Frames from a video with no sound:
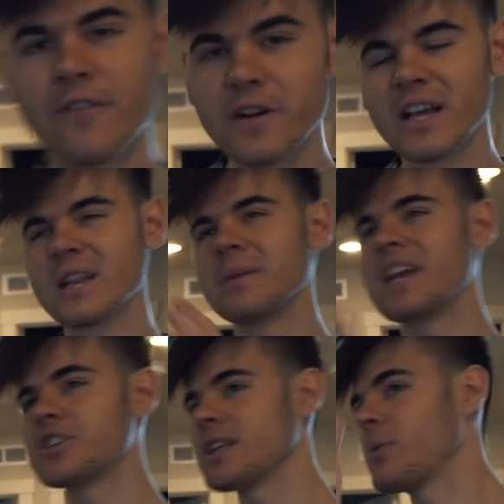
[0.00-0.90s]
Every
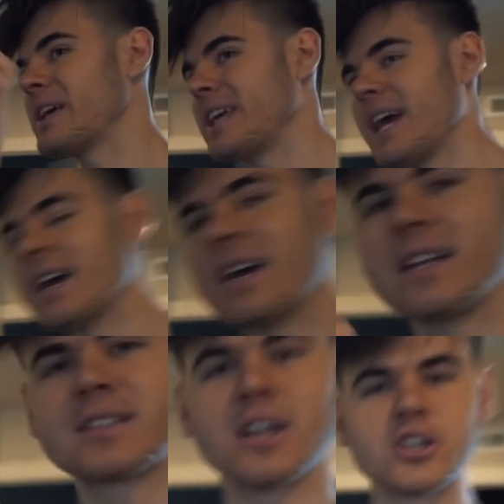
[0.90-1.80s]
elimination that we get,
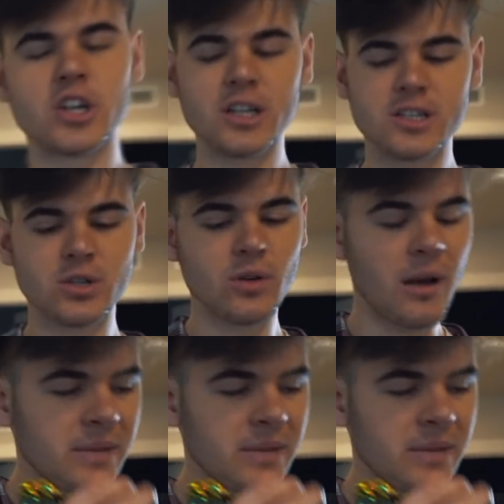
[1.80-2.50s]
it's gonna turn into how